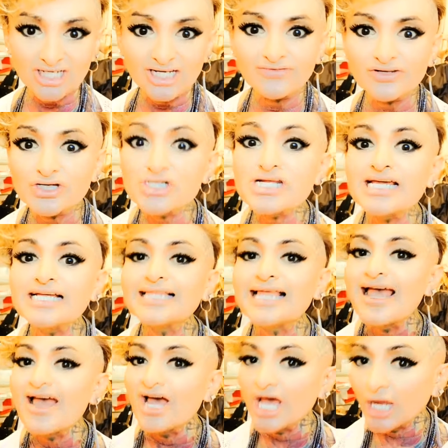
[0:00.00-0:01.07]
If you need
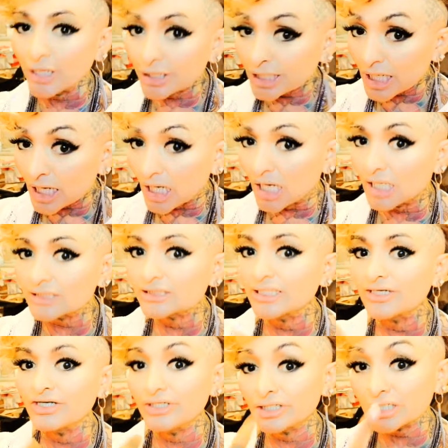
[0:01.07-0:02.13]
haircut,
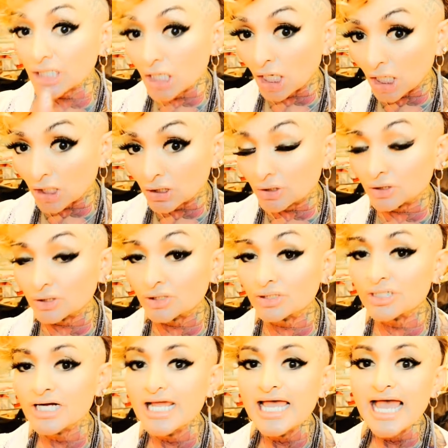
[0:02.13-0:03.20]
hair
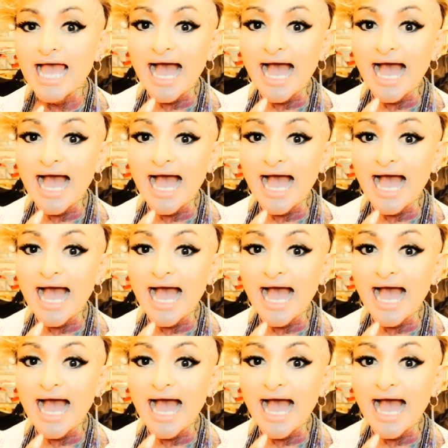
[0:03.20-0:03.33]
color,